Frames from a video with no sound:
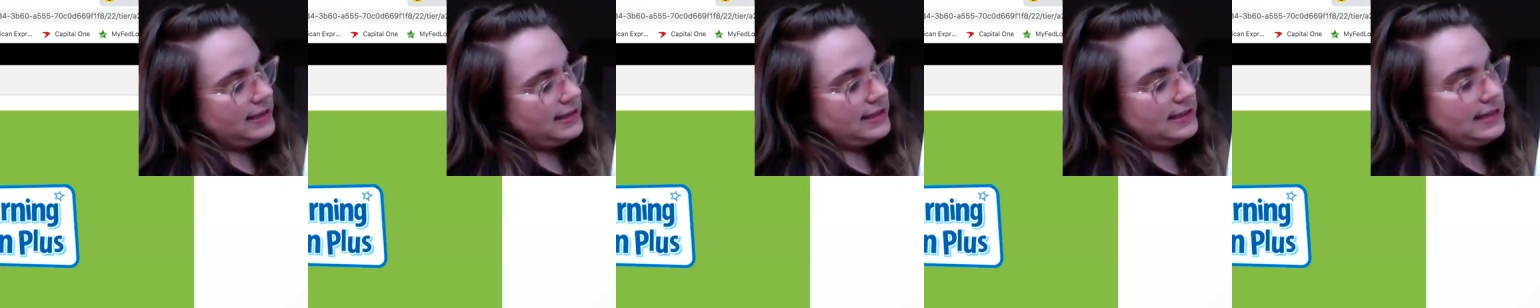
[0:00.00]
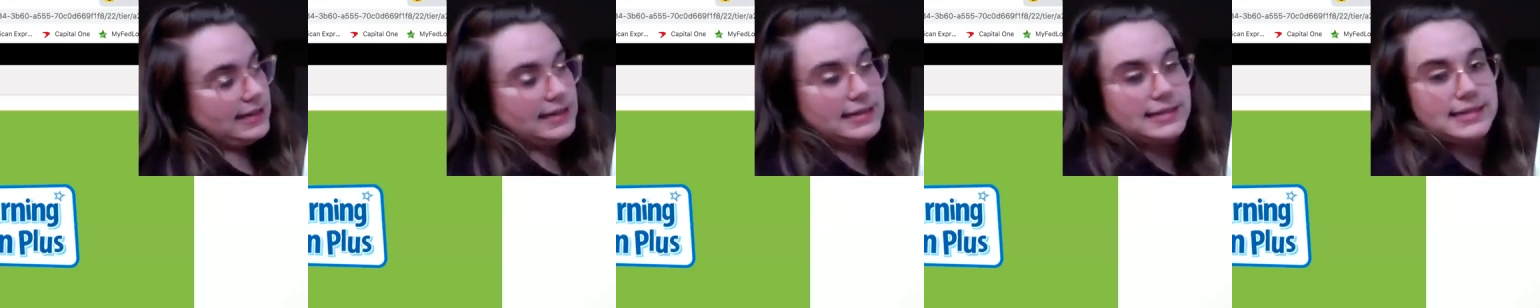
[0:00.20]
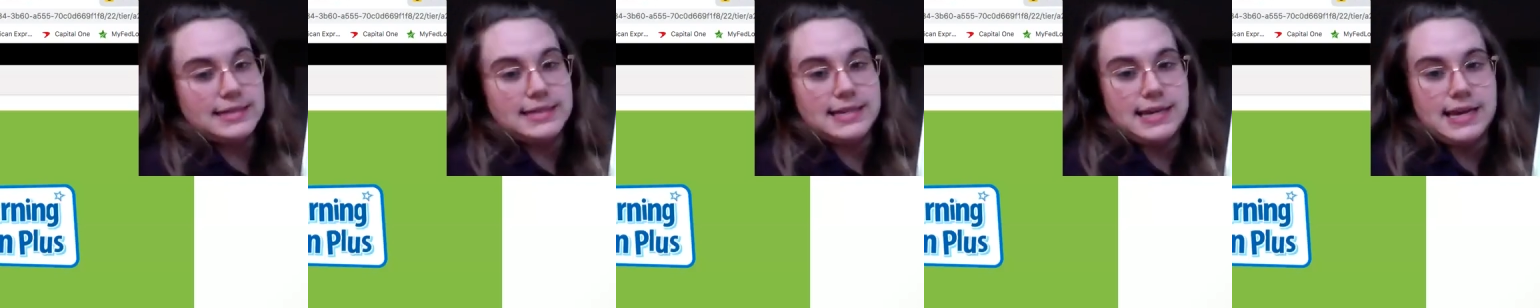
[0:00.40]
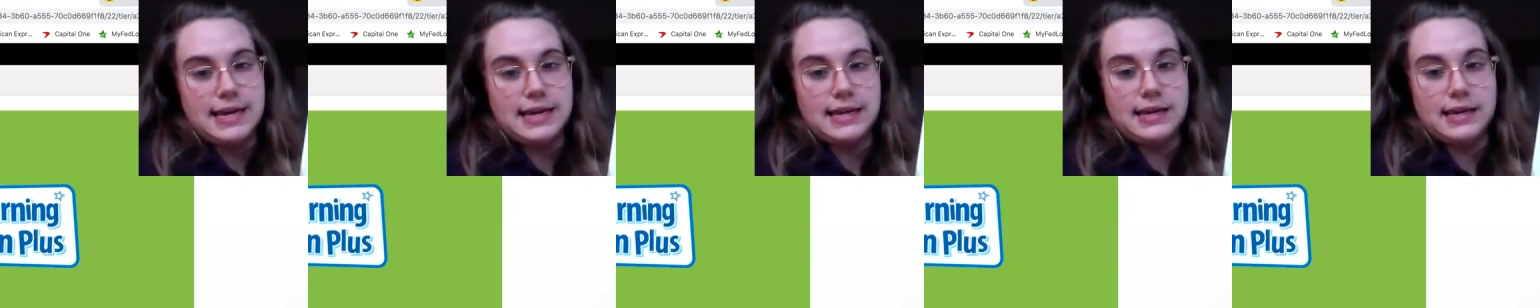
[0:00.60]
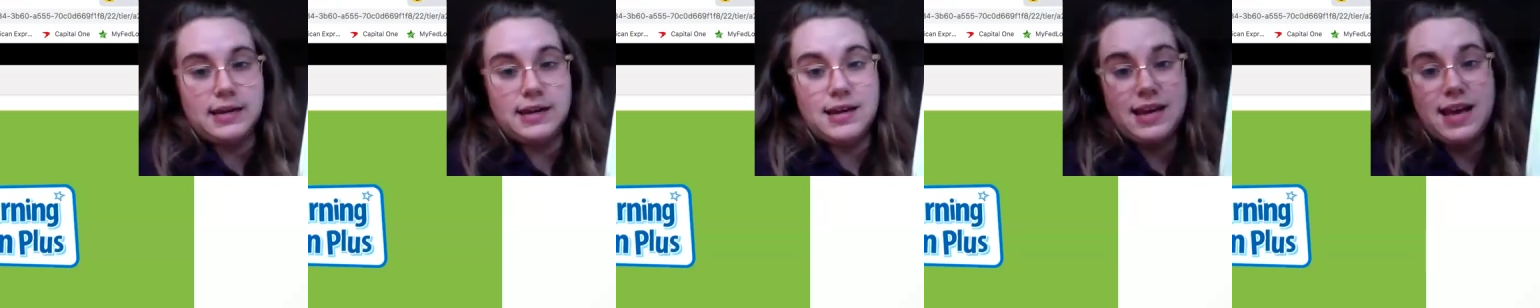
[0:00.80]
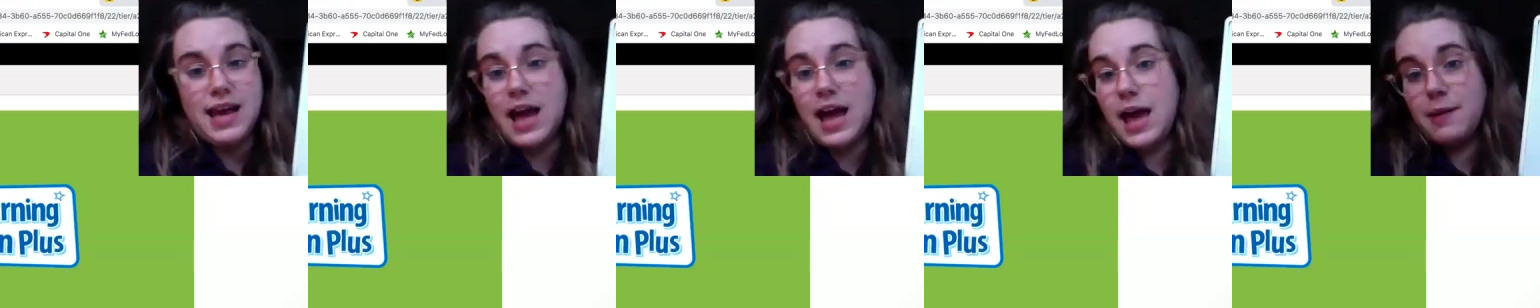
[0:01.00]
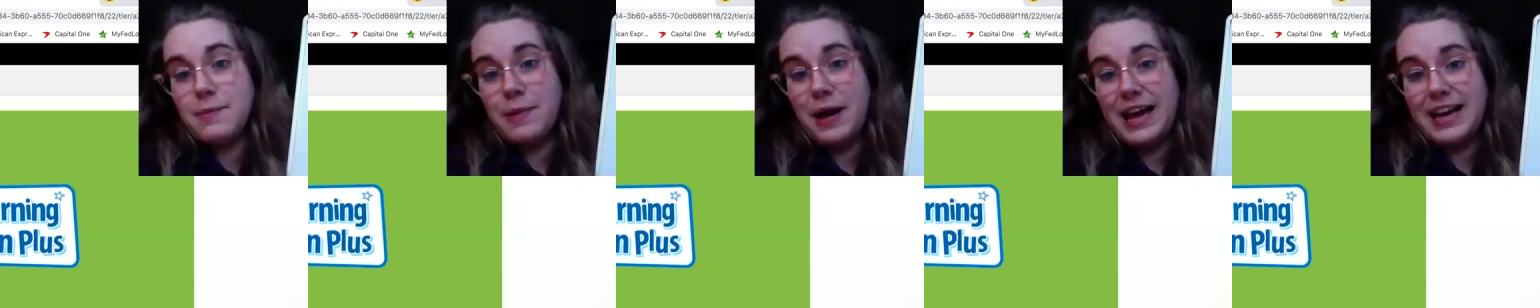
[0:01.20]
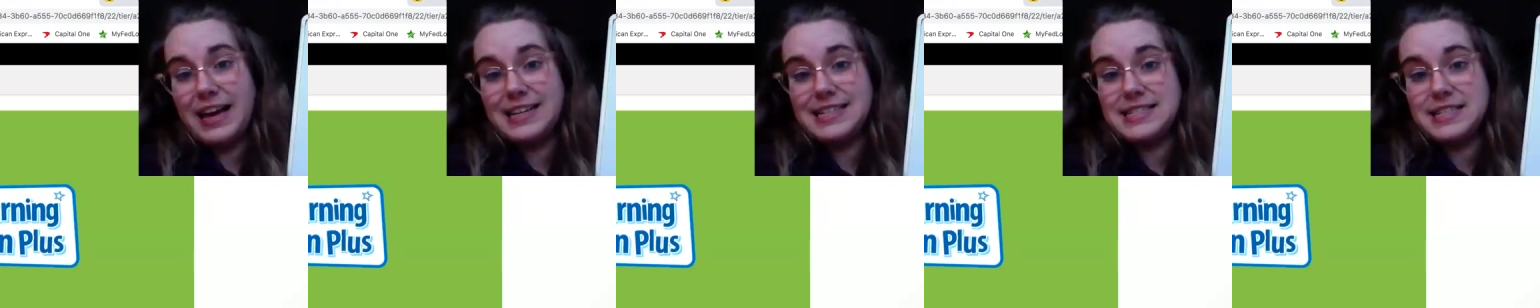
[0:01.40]
16. Am
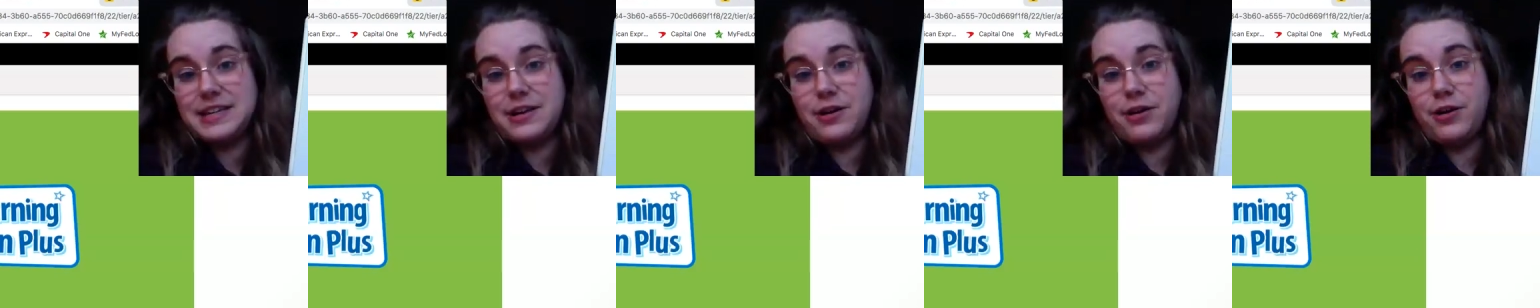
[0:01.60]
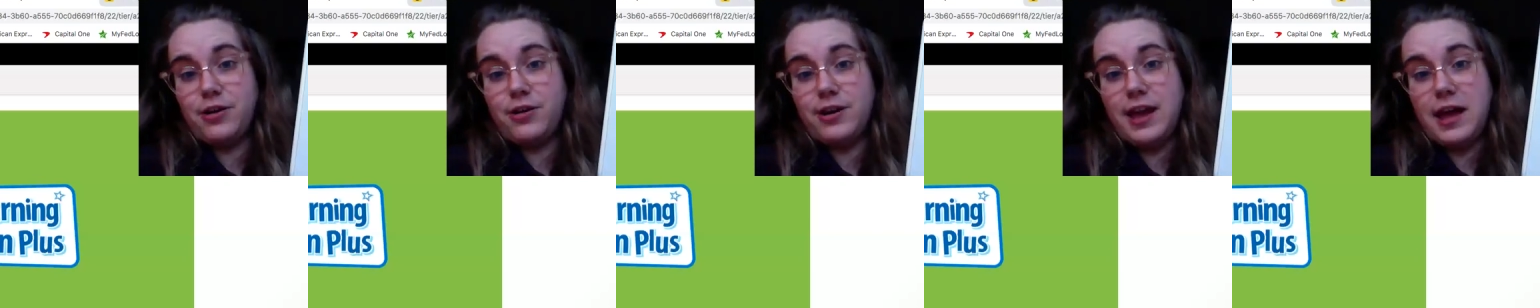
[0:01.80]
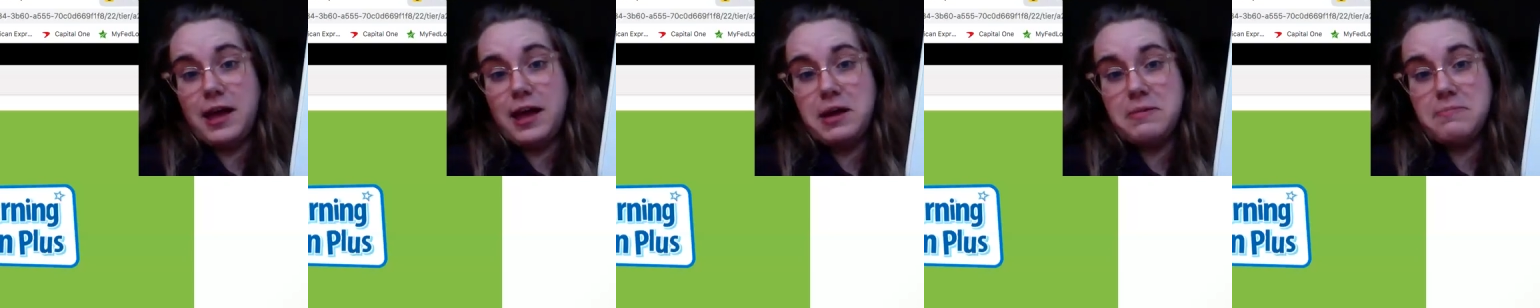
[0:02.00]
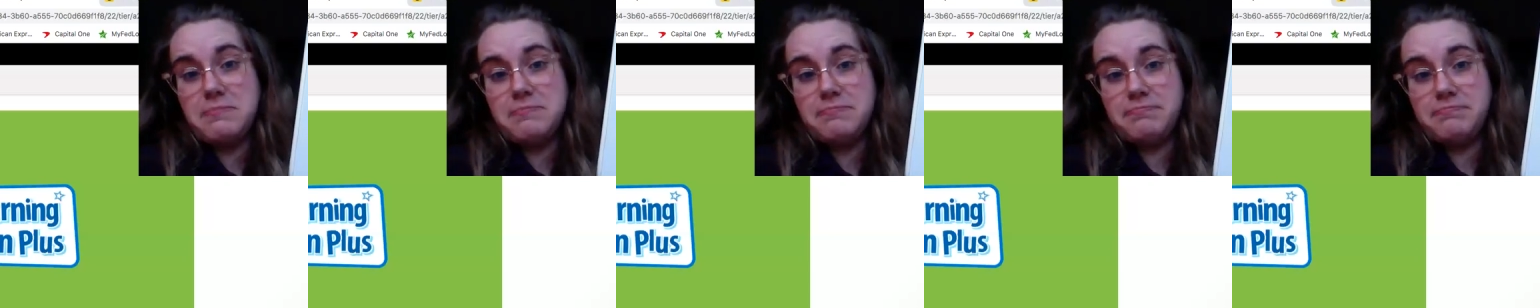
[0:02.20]
I at 0 yet?